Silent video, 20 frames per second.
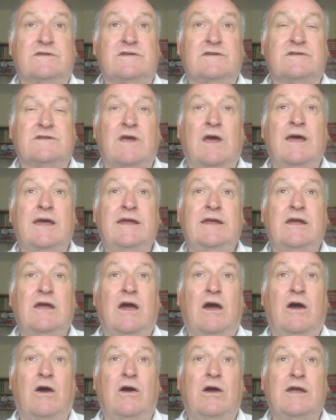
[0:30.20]
Today
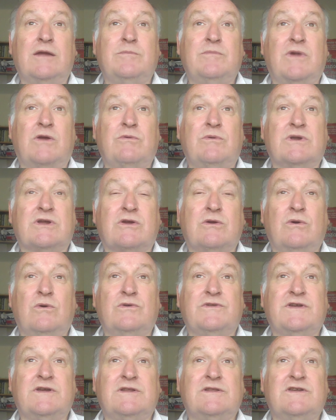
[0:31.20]
I'm
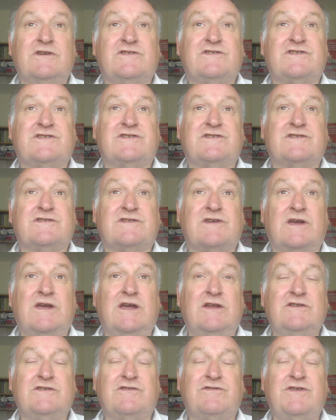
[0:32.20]
recording this
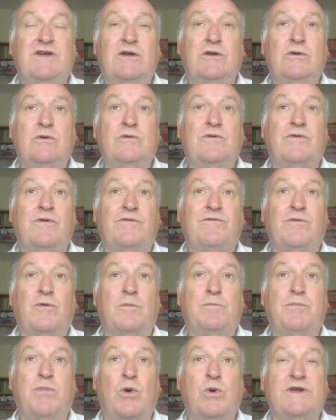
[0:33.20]
interview
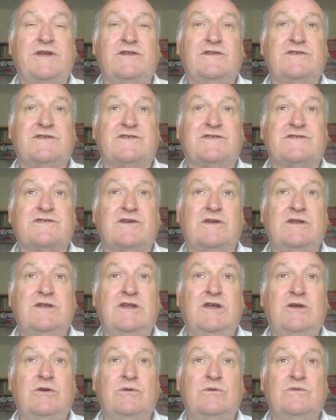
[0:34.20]
for Points
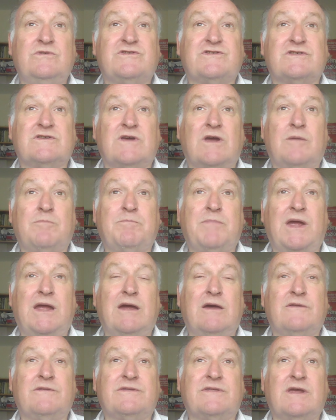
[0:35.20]
News
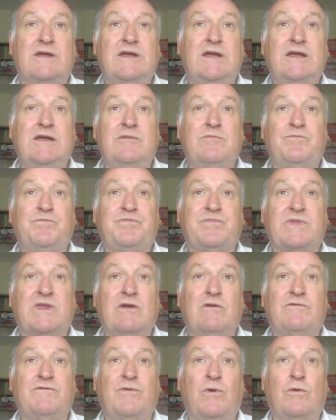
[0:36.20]
about the
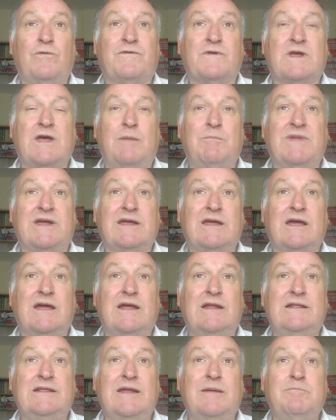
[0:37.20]
forthcoming
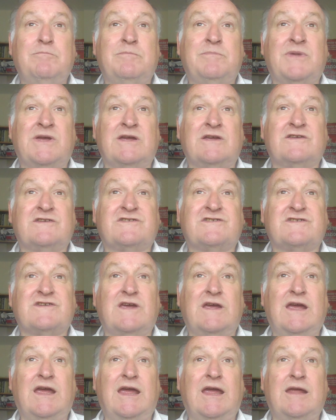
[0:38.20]

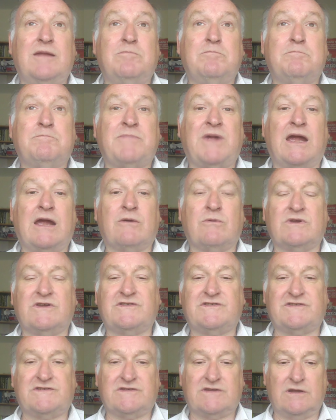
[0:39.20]
Olympics in
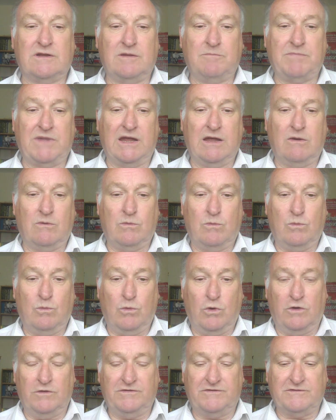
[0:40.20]
Paris and about
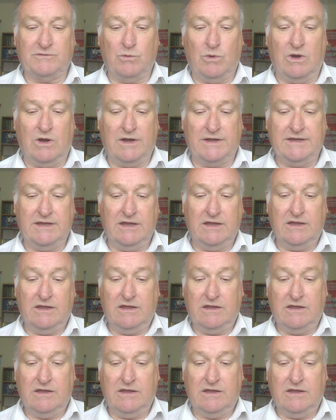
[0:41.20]
what do I